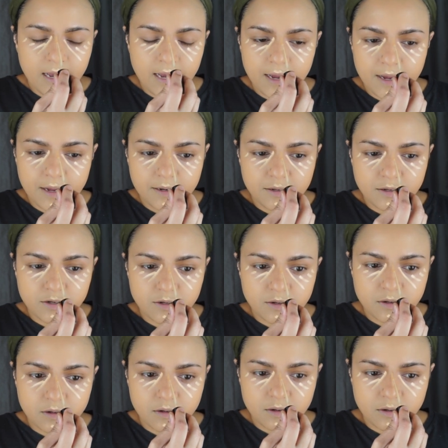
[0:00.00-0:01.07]
and
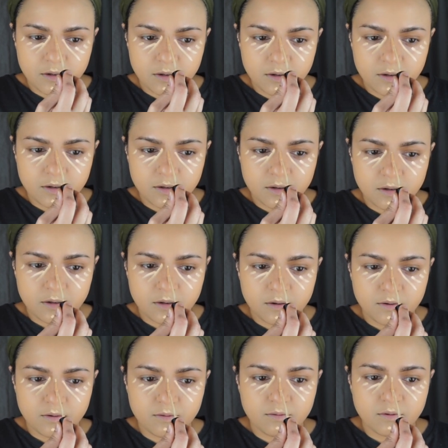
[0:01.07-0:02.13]

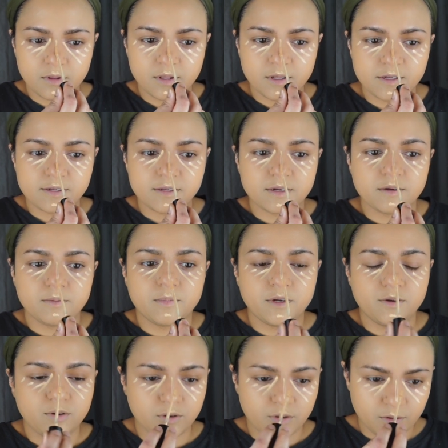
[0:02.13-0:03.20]
run this down
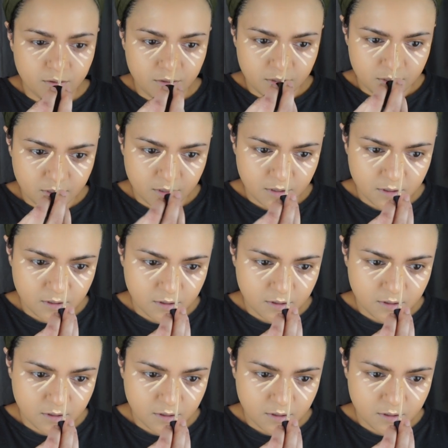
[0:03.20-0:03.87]
my nose